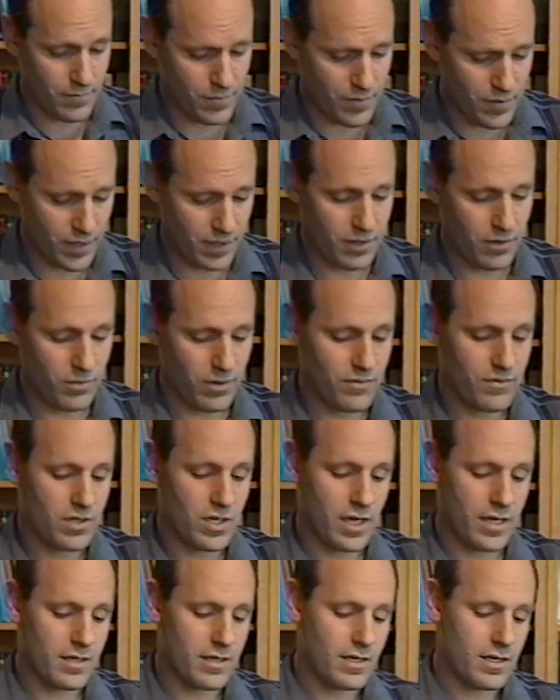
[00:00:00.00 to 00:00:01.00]
thing that we've
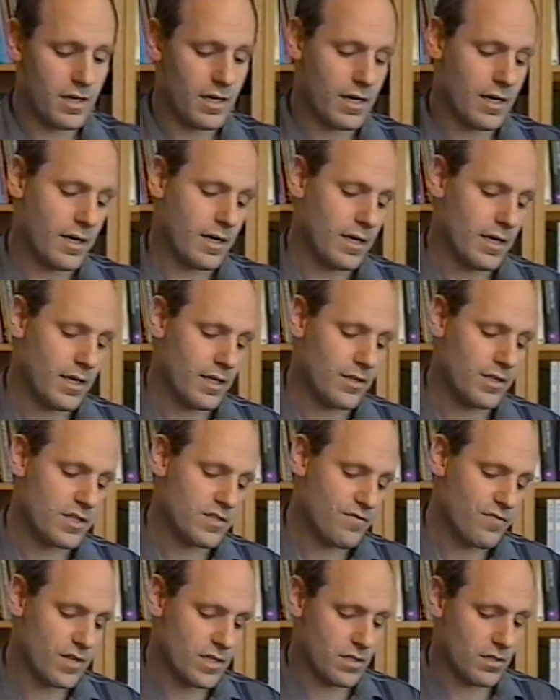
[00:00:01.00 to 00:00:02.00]
done in this
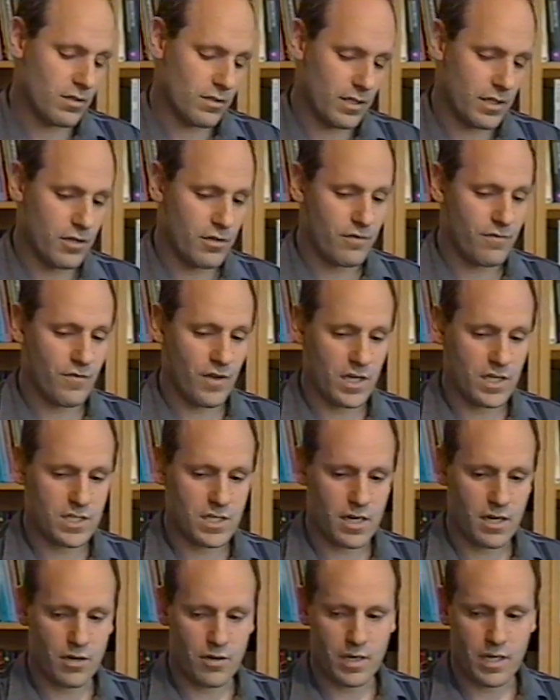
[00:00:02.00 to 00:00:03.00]
physical interface
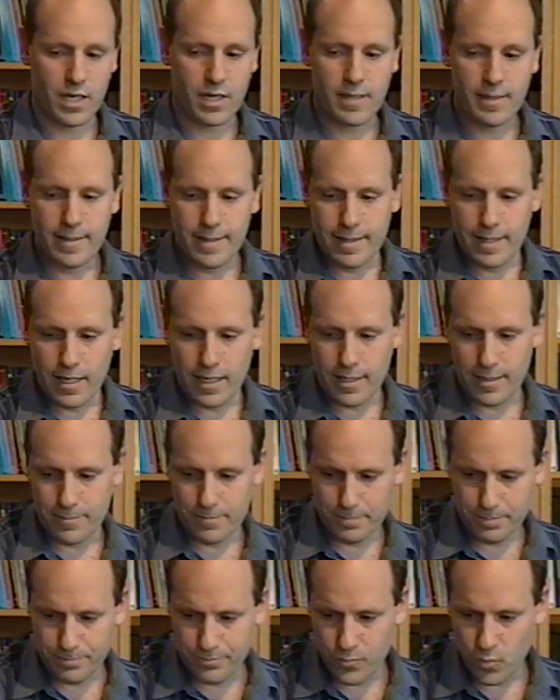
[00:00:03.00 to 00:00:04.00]
area.
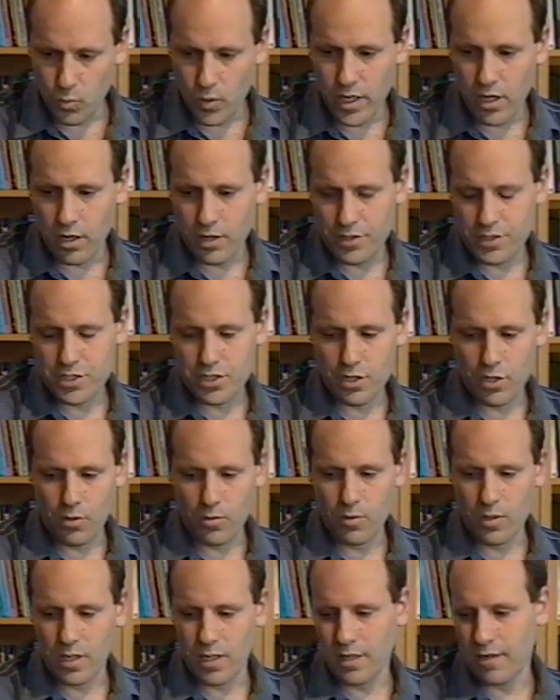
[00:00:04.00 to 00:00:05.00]
We
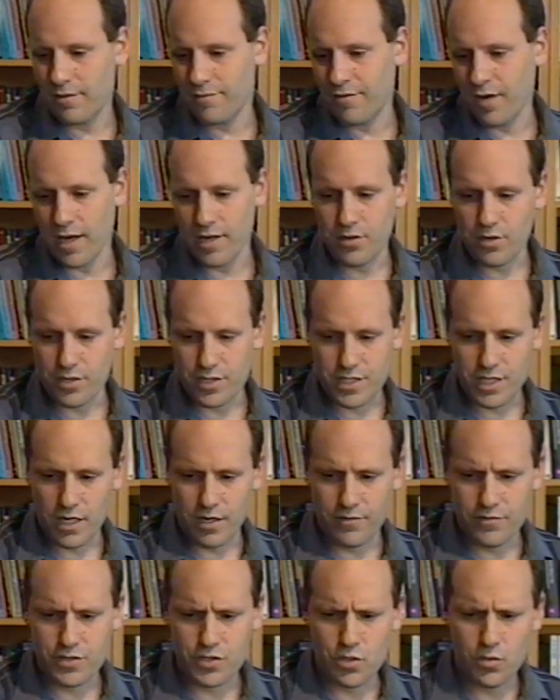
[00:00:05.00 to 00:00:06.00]
also find
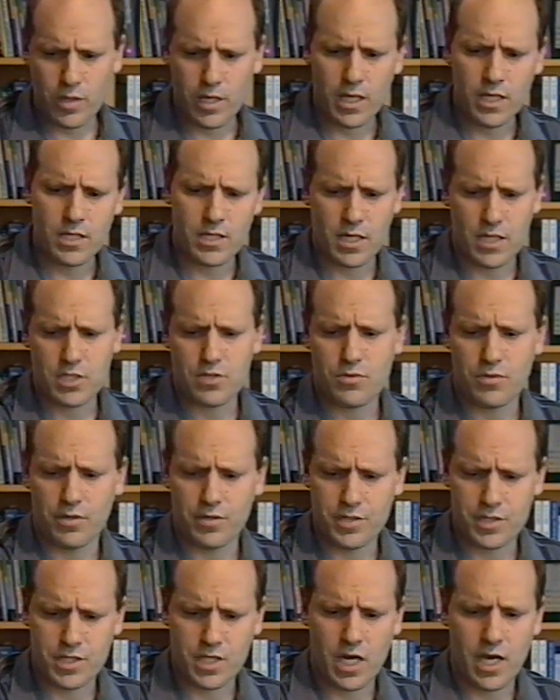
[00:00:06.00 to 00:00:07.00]
ourselves doing industrial
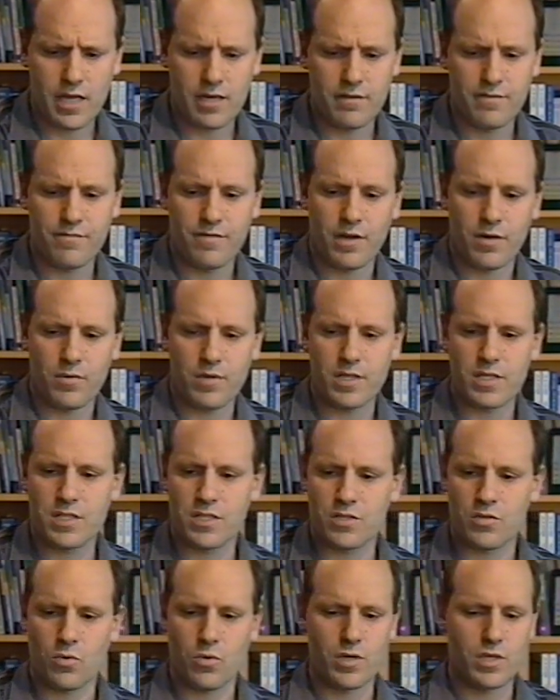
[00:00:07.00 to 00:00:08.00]
design of various
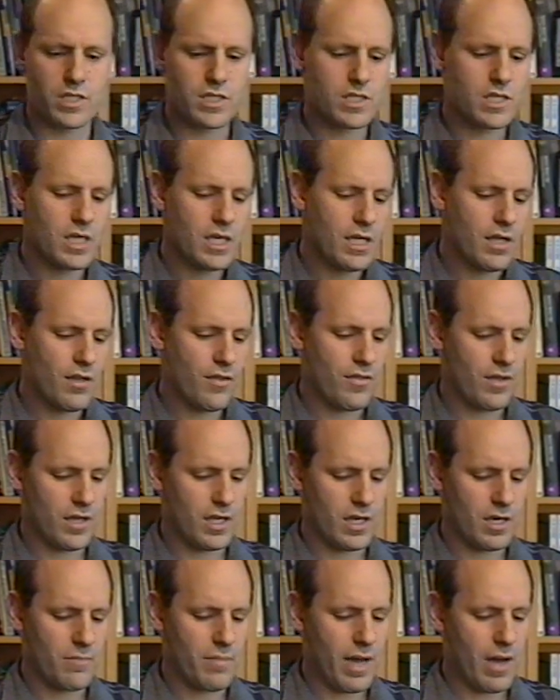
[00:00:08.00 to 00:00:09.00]
sorts,
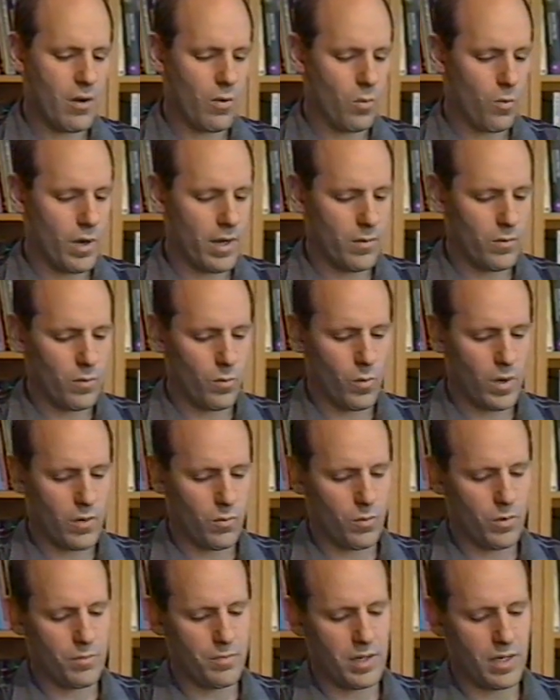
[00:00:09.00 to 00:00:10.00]
thinking about what
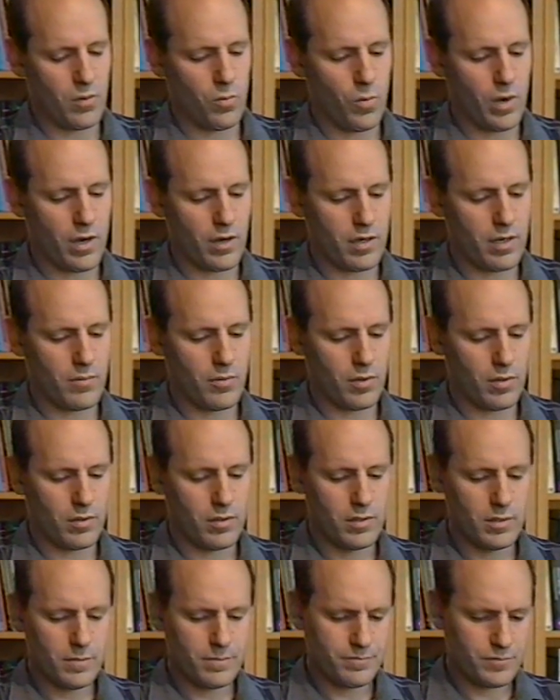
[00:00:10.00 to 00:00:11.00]
would be a wearable
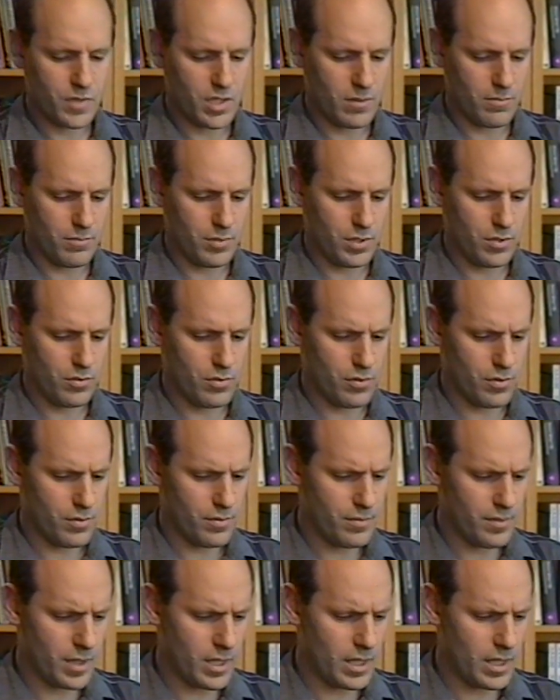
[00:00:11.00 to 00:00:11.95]
computer